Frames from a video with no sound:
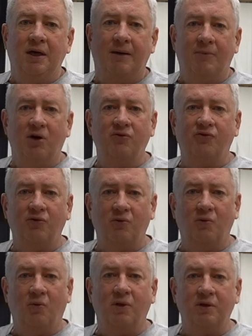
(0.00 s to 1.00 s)
I'm also
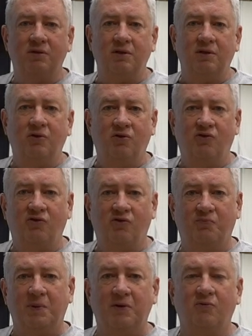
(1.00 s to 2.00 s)
going to use the
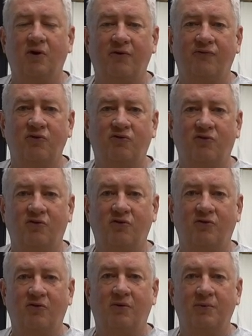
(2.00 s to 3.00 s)
speed reference to
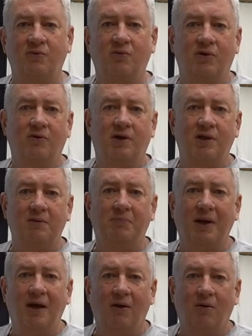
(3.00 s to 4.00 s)
determine whether I need
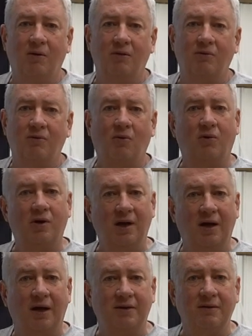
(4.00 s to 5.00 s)
power or
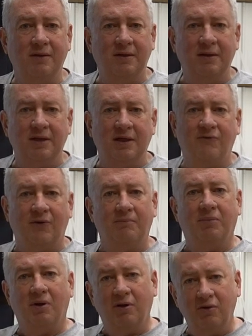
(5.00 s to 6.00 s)
not. If
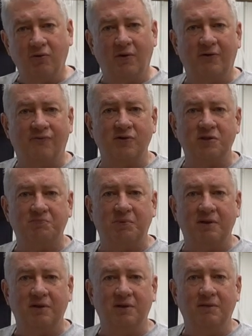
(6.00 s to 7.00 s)
I'm below the reference
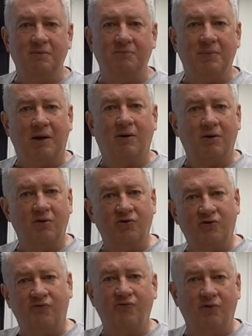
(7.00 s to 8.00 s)
speed, power
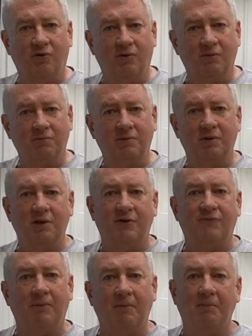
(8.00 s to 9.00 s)
goes to full.
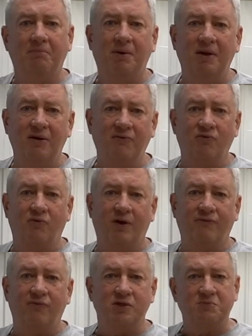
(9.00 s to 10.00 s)
If I'm above the
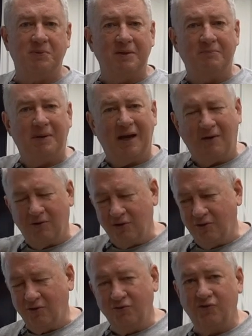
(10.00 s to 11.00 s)
reference speed, power
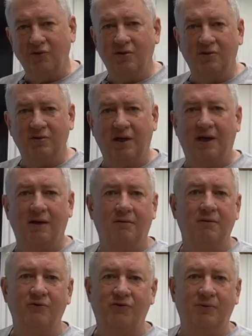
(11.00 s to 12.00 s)
goes to idle.
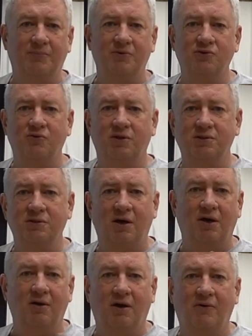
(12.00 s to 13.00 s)
Simple choice,
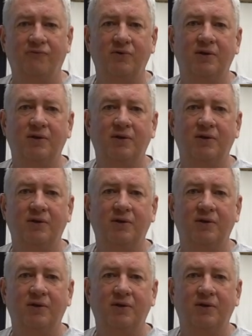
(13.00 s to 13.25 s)
on, off.